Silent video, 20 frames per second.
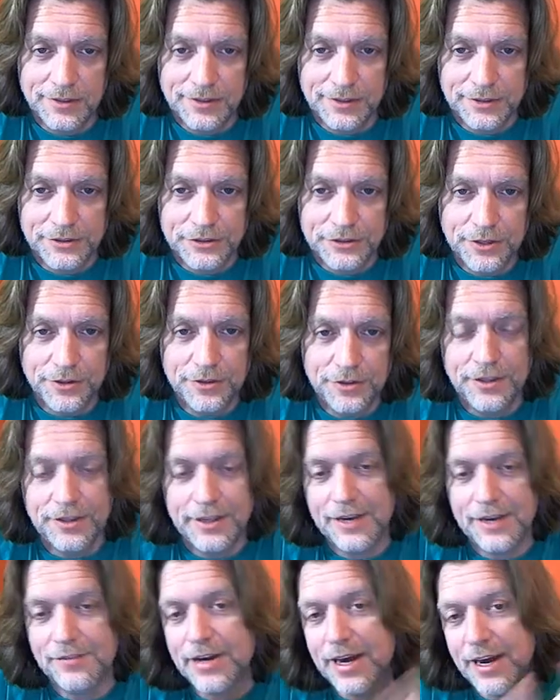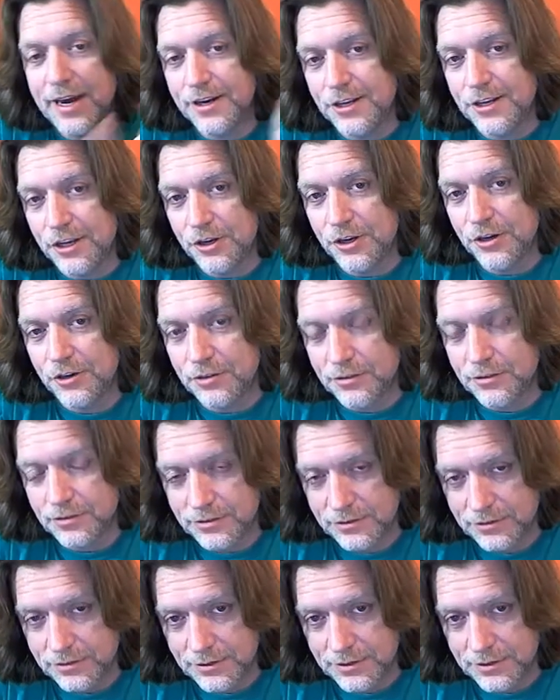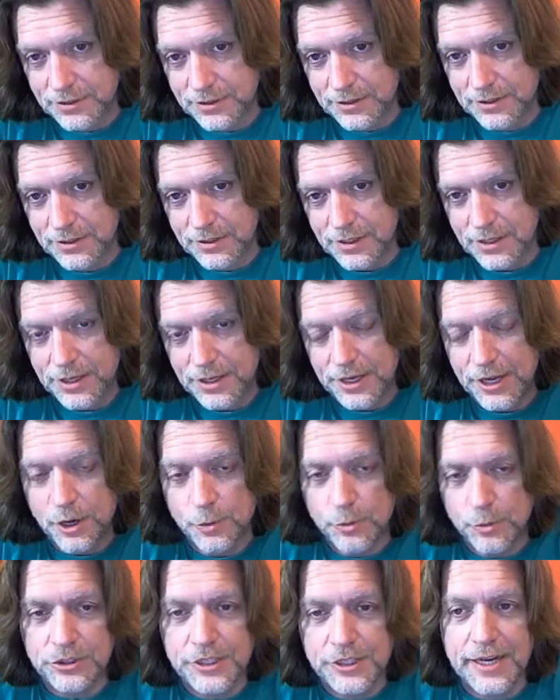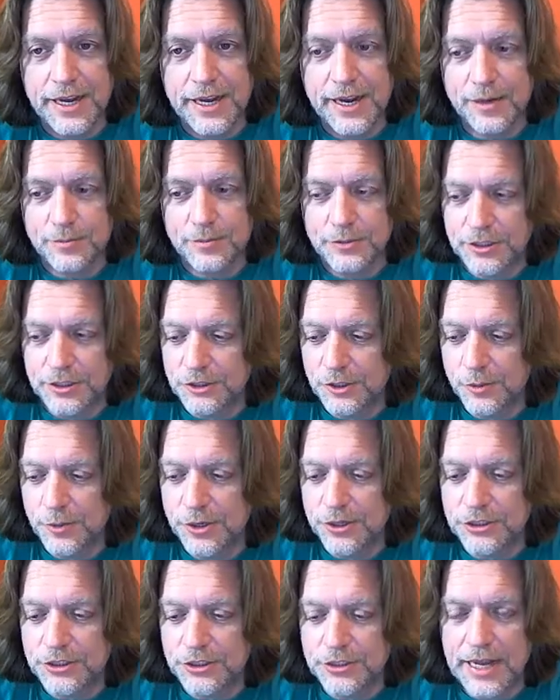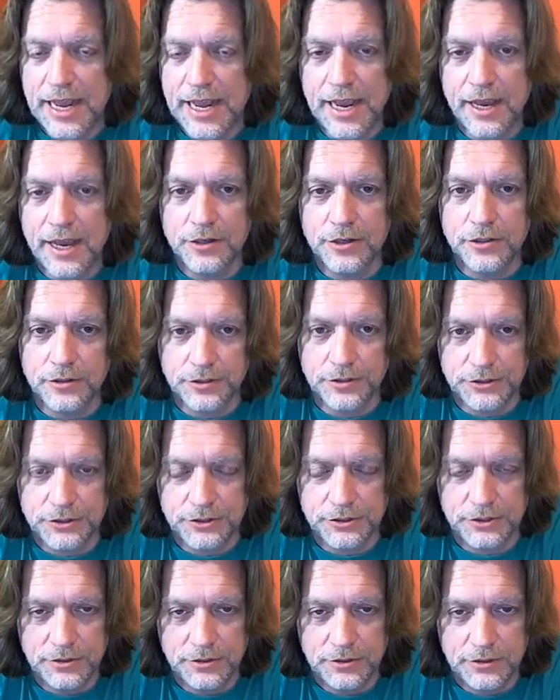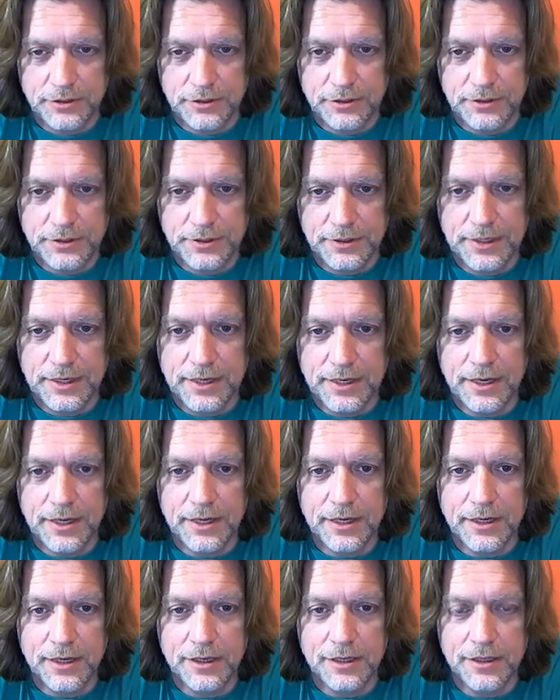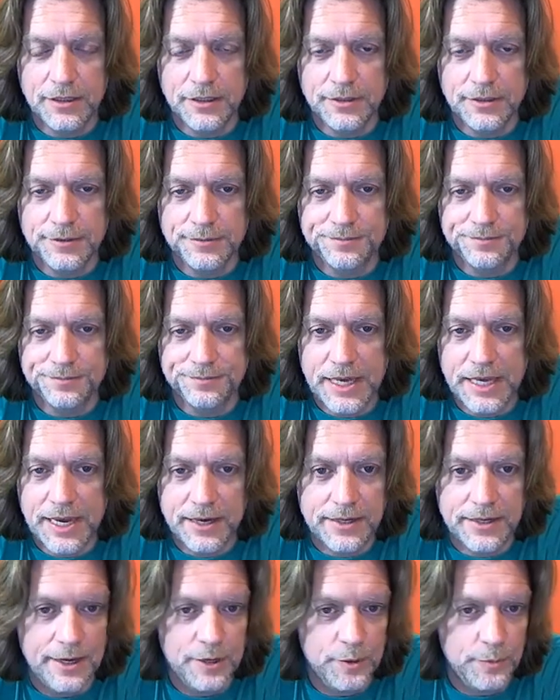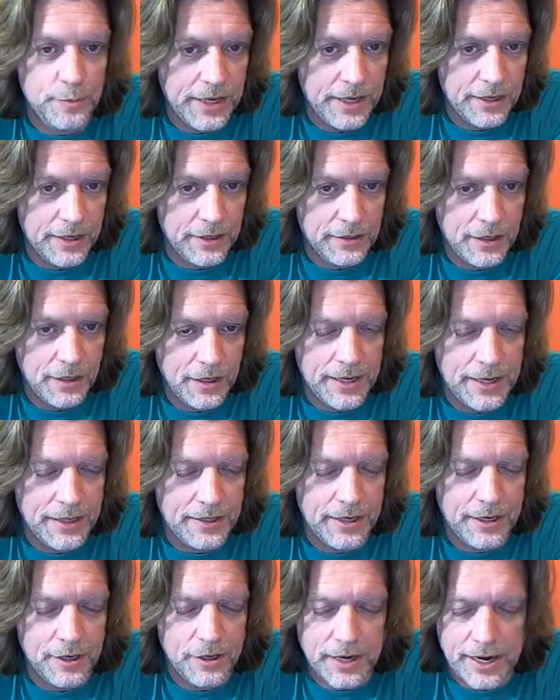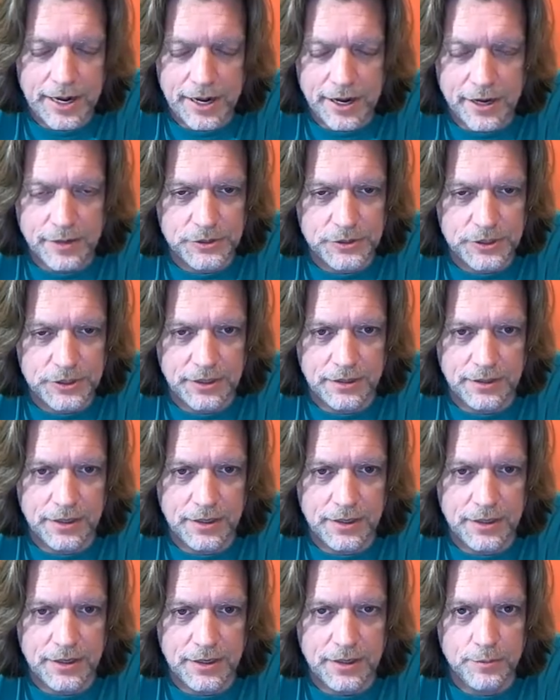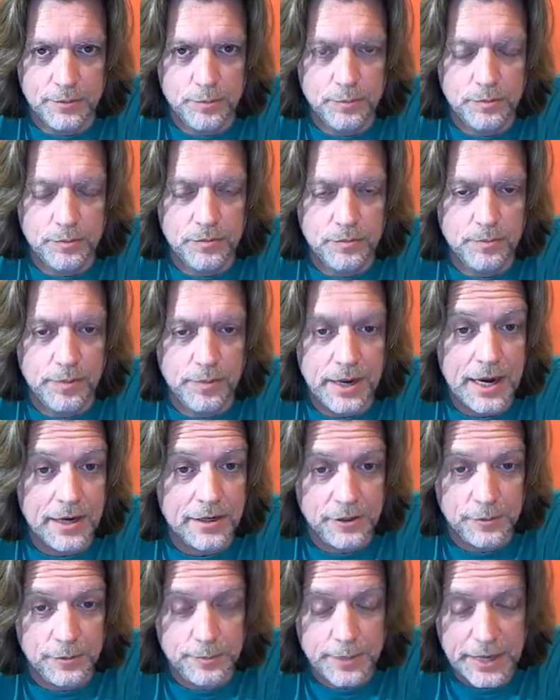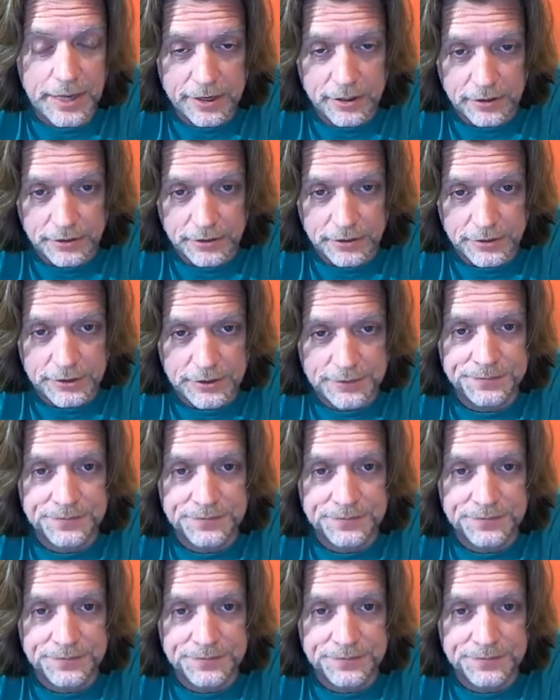So they've got to do, you know, Boutique Amps Distribution handles um, the Egnater pedal, Egnater amps, and the Bogner pedals,